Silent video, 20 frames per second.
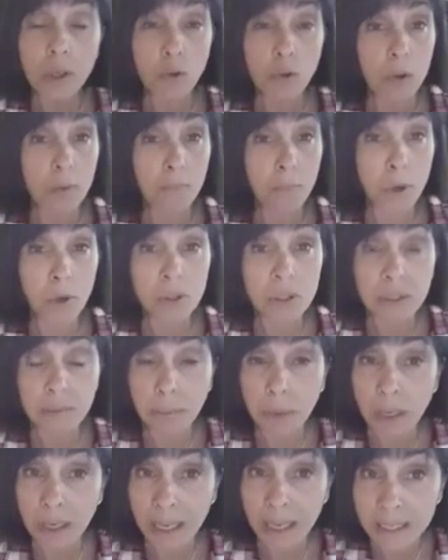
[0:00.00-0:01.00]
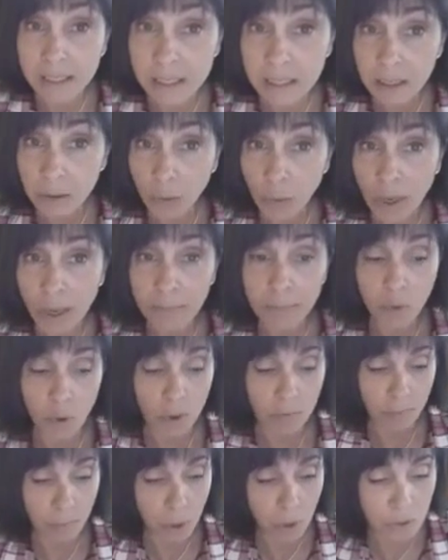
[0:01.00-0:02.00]
You can post them on Instagram. You
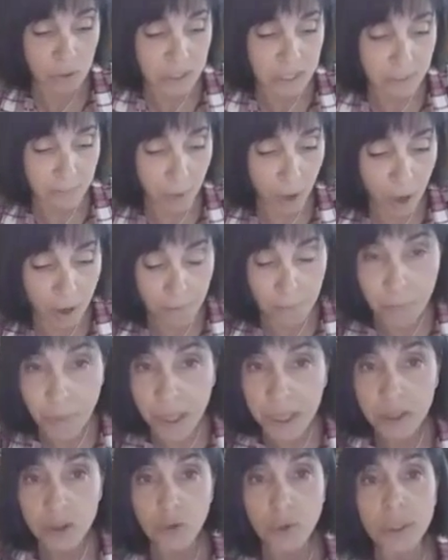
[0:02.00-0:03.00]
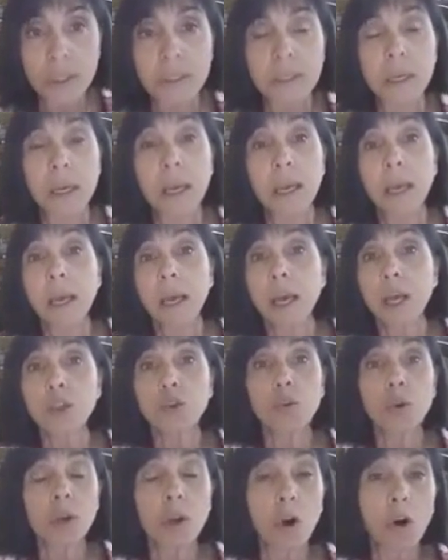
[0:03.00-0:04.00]
can post them on Pinterest.
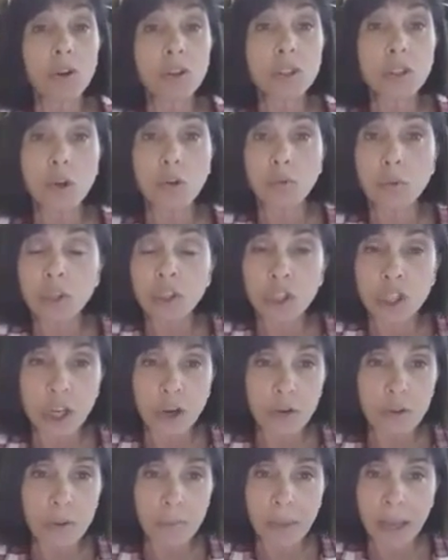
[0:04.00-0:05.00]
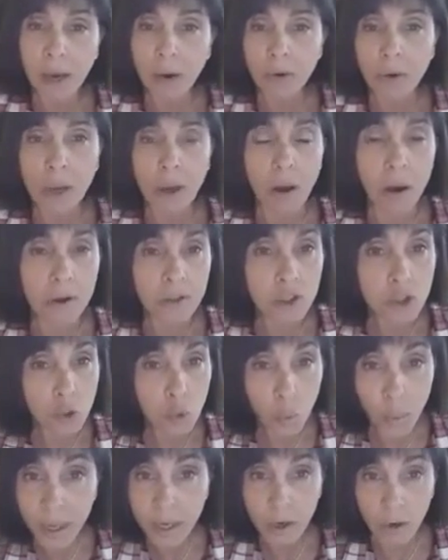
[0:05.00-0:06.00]
You can also share them out on
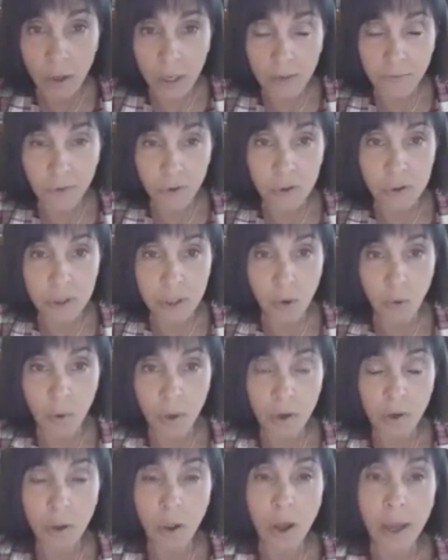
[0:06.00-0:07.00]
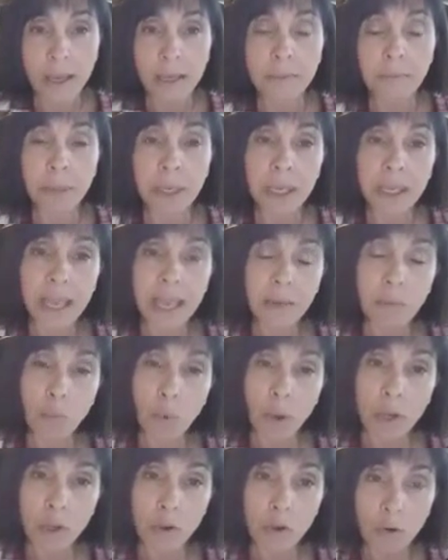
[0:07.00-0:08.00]
Twitter if you're so inclined. But again,
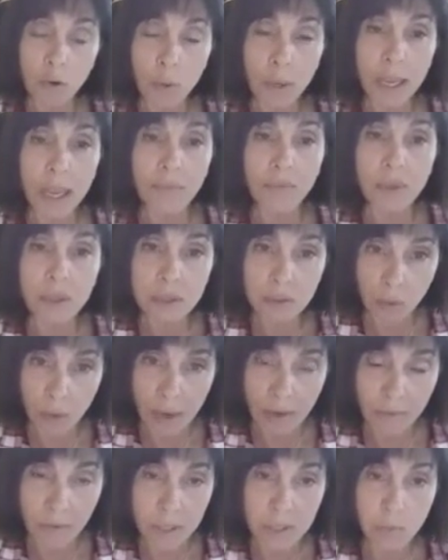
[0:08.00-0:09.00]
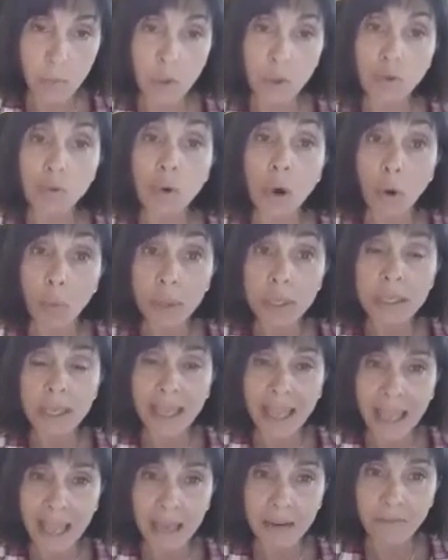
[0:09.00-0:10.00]
when you create these graphics, when you go into
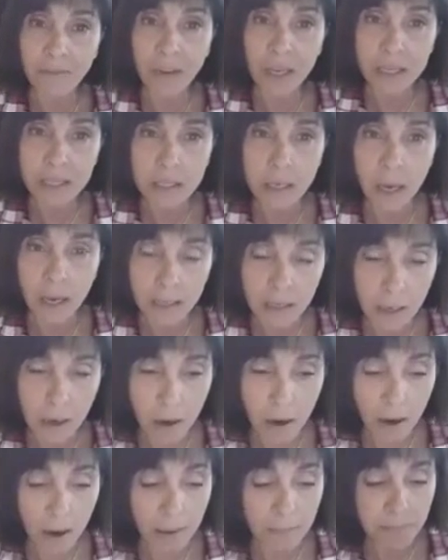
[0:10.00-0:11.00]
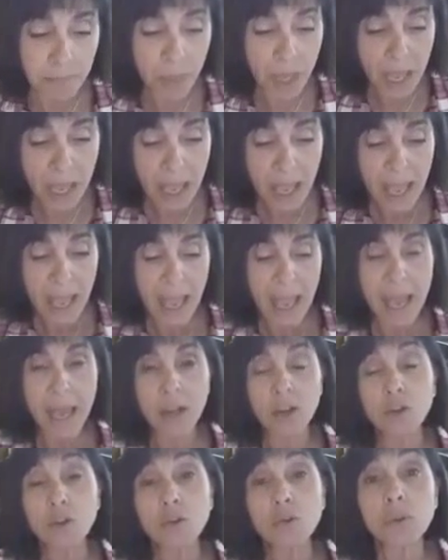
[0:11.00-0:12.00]
canva.com
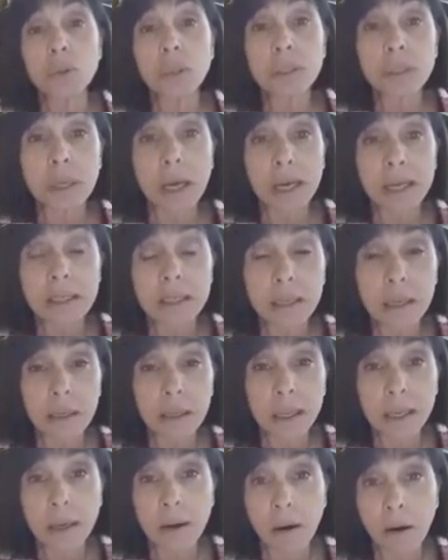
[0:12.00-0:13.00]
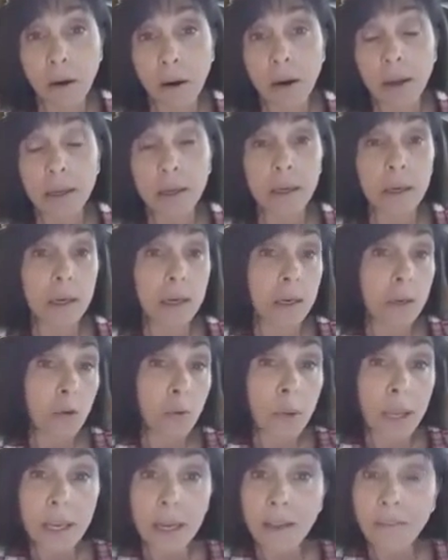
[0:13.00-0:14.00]
and you decide to click on
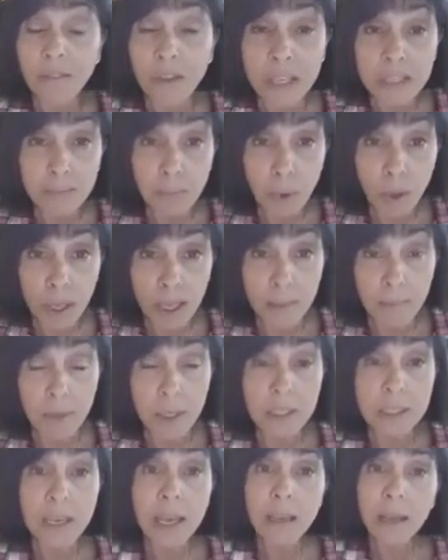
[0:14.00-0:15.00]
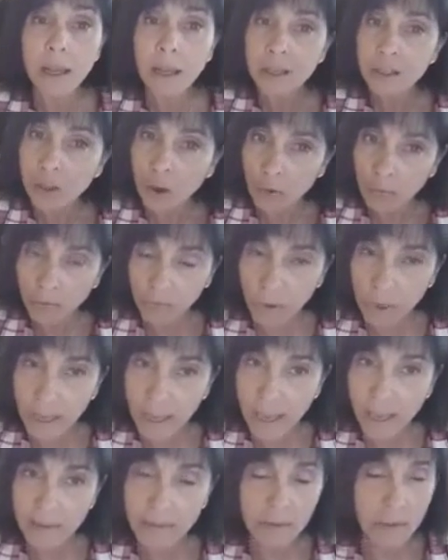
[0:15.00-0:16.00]
create a Facebook image, don't
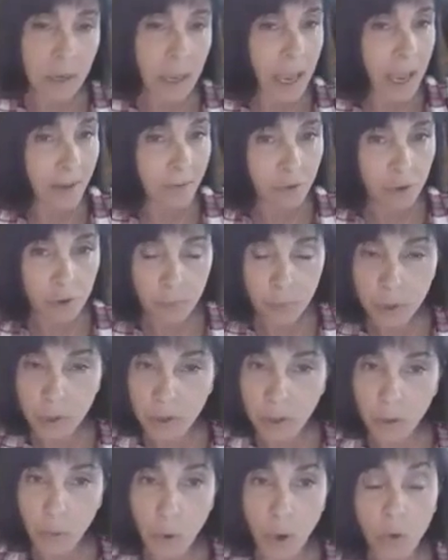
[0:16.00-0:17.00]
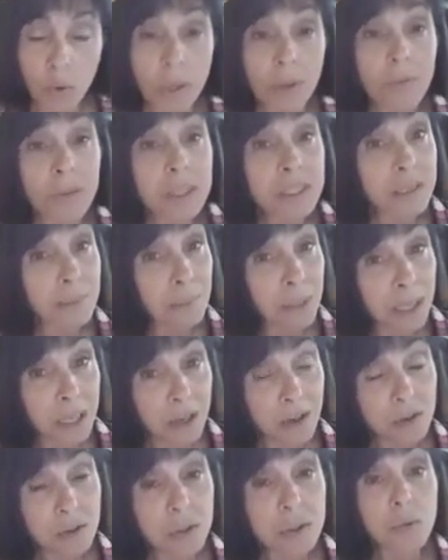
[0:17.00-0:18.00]
forget, after you put the quote, if it's somebody
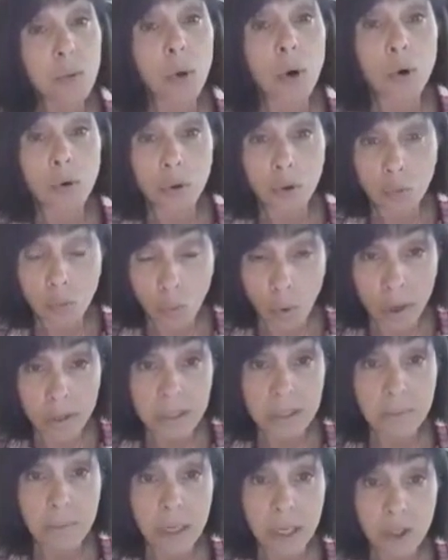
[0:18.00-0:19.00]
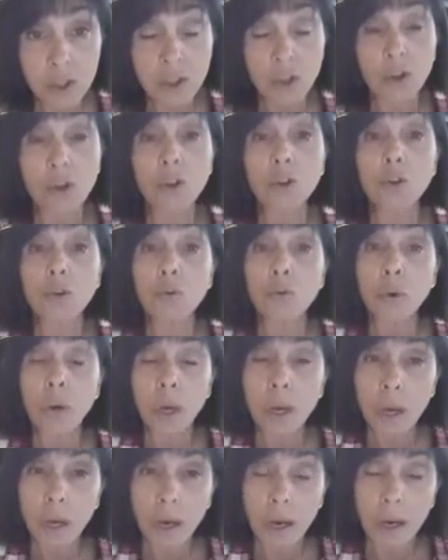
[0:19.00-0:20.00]
else's quote, you want to make sure you
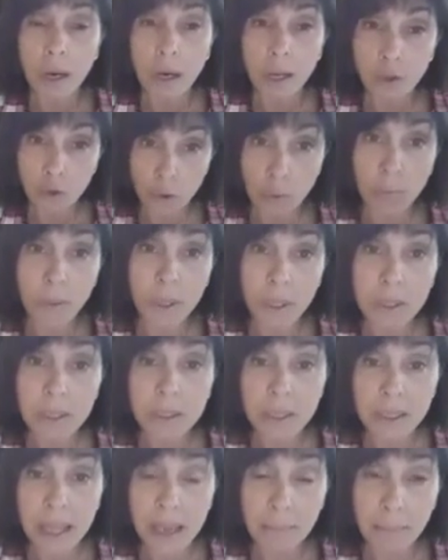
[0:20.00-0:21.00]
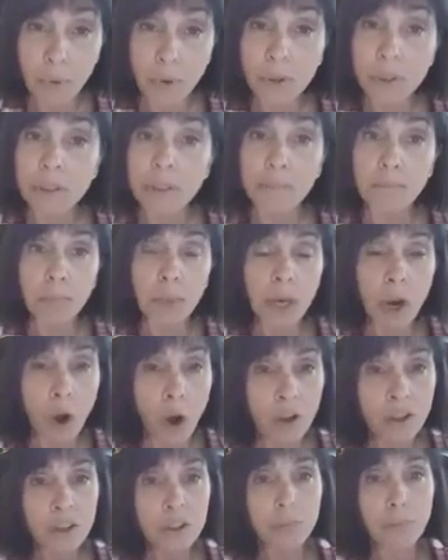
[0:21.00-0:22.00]
attribute it to that person, but
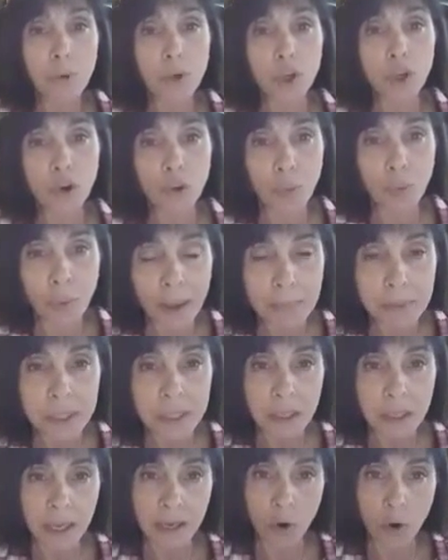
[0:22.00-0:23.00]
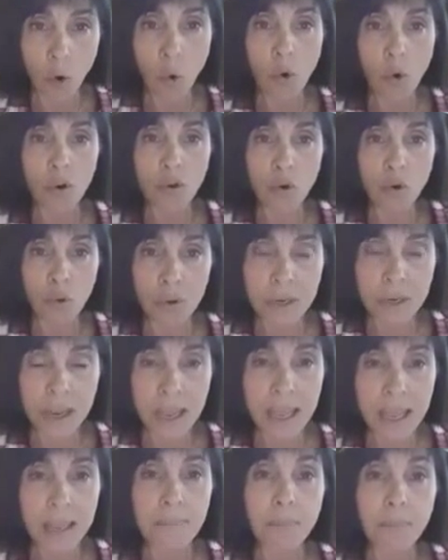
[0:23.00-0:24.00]
also put your website or your
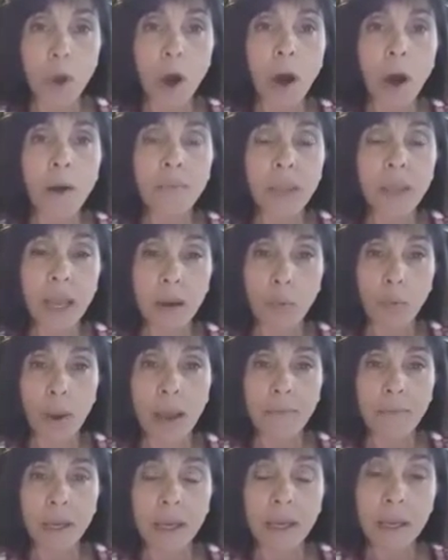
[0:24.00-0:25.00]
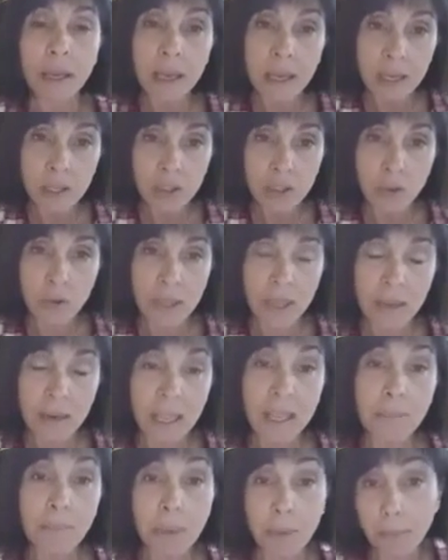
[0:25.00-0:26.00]
name on that graphic so that
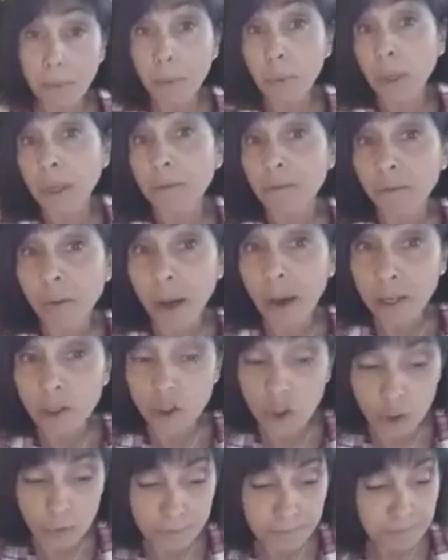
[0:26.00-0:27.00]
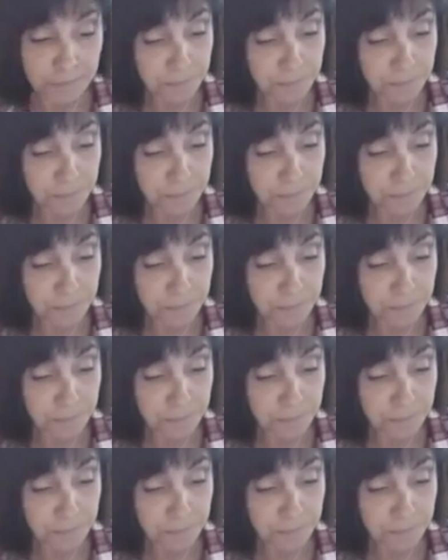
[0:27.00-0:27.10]
people can find you.